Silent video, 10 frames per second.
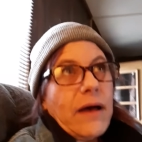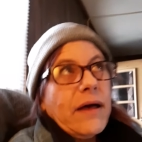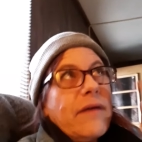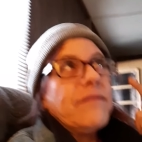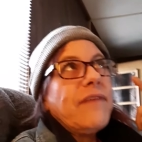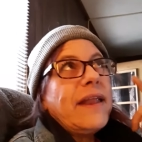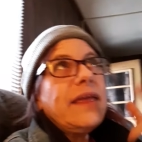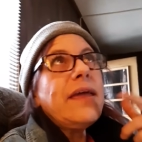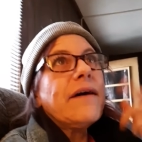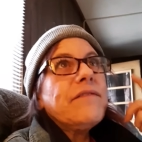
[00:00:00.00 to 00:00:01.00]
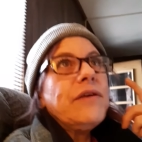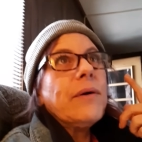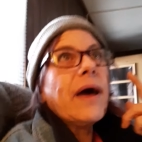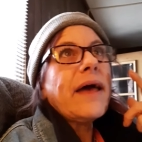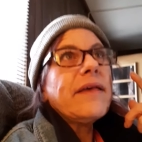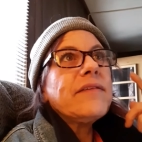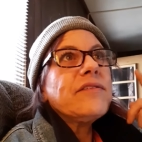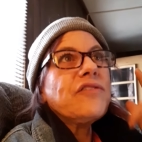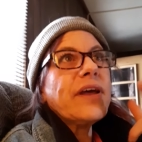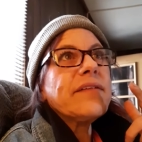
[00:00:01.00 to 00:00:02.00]
if any of you guys
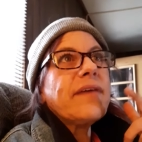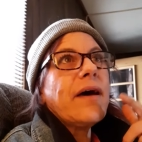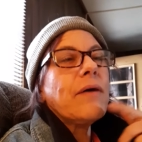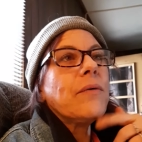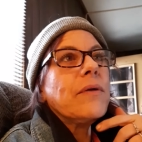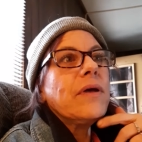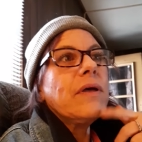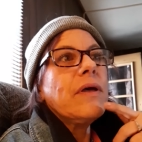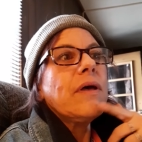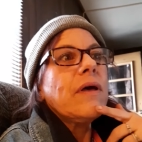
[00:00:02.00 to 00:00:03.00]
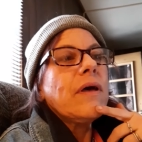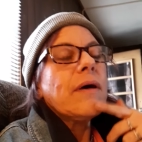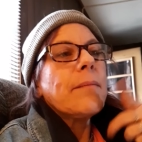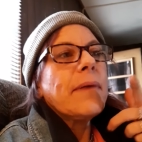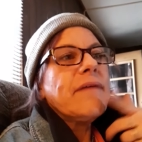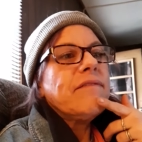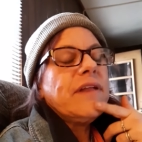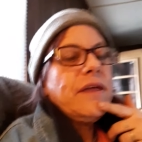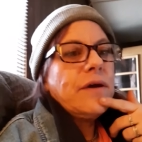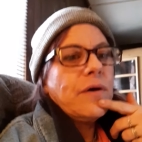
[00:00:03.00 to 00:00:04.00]
checked out my
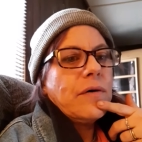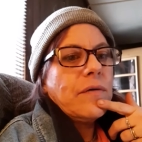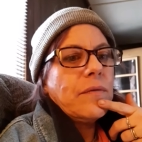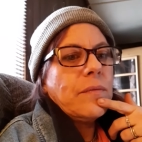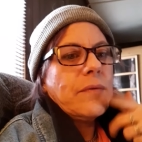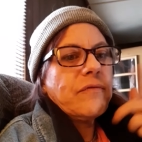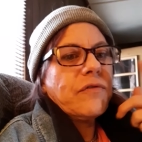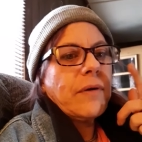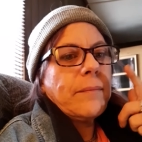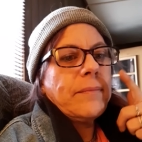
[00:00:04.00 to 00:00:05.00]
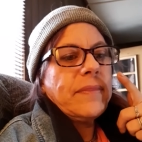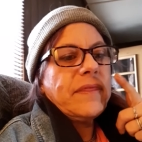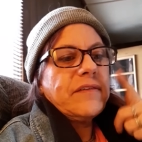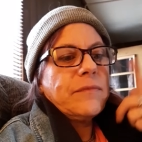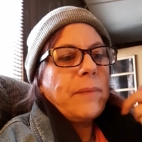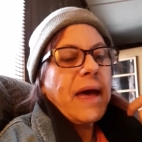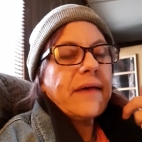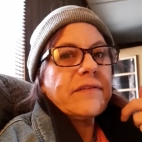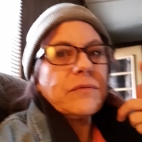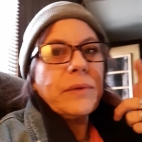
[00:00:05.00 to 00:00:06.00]
video from this
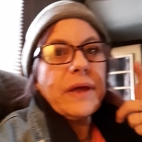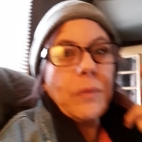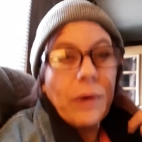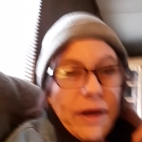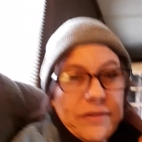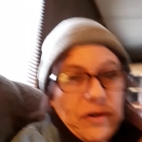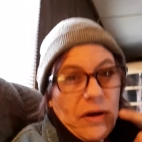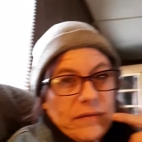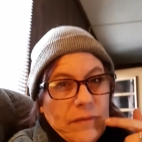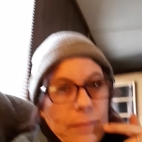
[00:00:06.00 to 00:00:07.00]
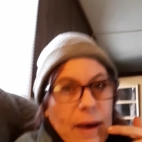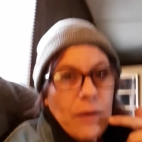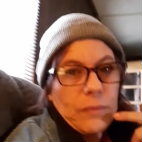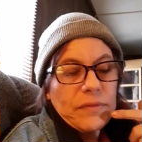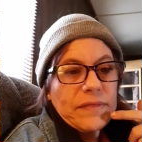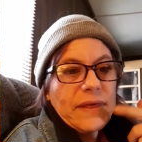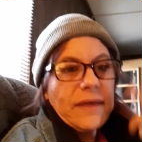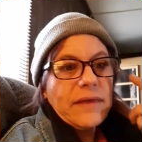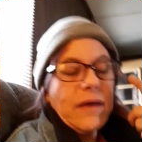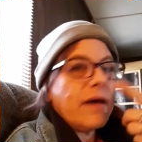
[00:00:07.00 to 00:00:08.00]
past week where I talked about
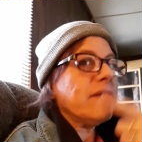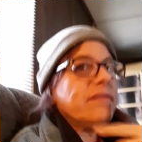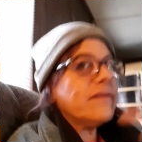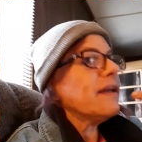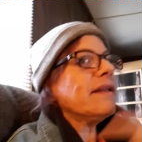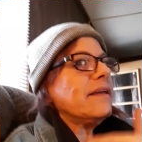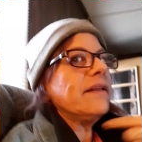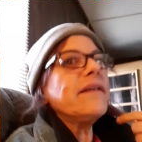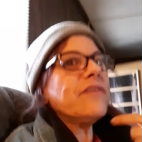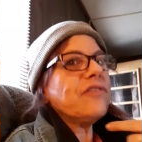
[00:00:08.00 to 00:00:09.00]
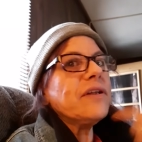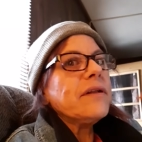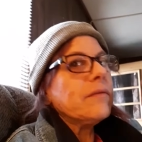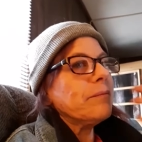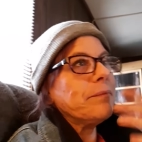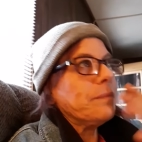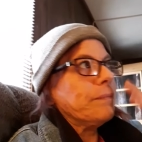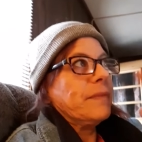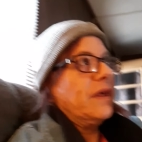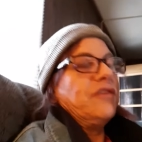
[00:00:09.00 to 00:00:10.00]
the skin condition
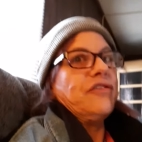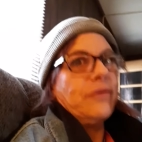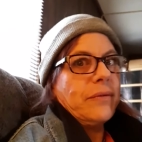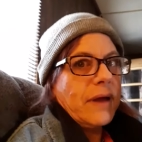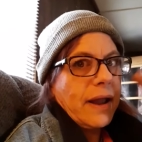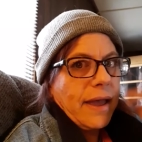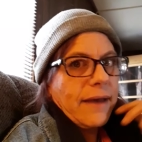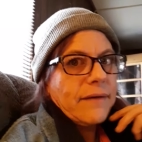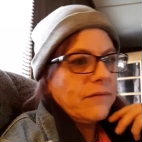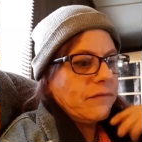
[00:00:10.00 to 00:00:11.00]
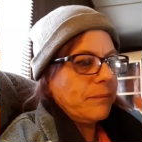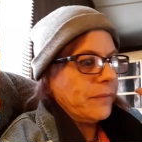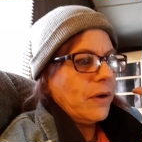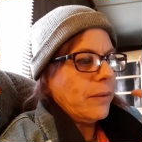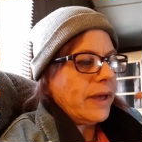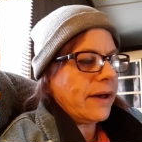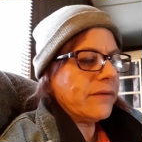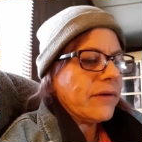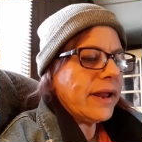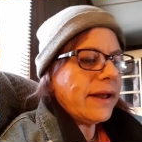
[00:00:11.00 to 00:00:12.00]
issue that I have going
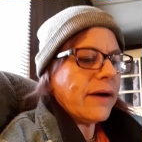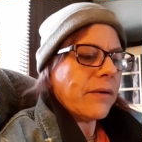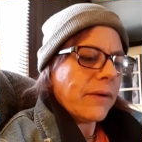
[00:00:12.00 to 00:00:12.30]
on right now,